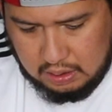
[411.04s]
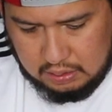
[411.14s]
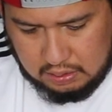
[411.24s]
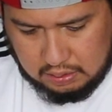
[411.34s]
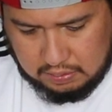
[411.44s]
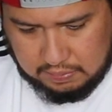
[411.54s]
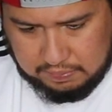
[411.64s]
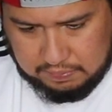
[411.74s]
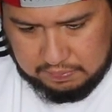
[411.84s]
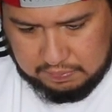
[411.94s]
So
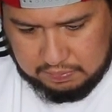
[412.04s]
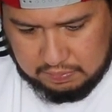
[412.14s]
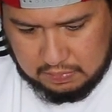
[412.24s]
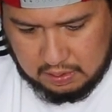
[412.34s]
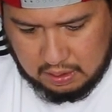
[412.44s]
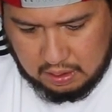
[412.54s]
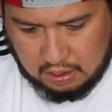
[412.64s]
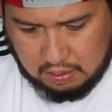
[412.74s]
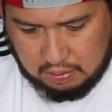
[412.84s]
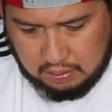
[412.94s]

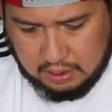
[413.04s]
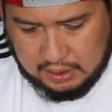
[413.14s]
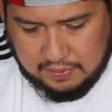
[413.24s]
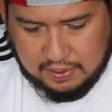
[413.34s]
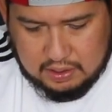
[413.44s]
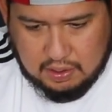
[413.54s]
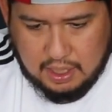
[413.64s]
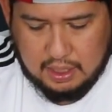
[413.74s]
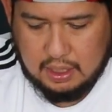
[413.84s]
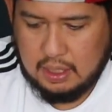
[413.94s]
we're gonna give it a
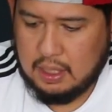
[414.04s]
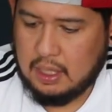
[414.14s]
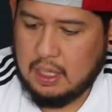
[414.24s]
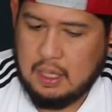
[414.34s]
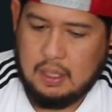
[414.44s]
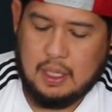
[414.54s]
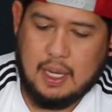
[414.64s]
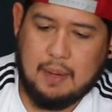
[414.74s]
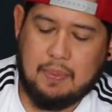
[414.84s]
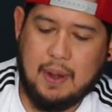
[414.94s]
try.
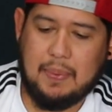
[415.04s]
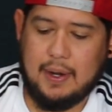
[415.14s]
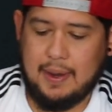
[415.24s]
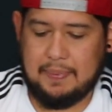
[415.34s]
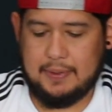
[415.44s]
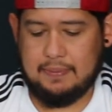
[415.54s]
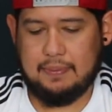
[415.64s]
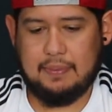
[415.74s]
I'll pop it open.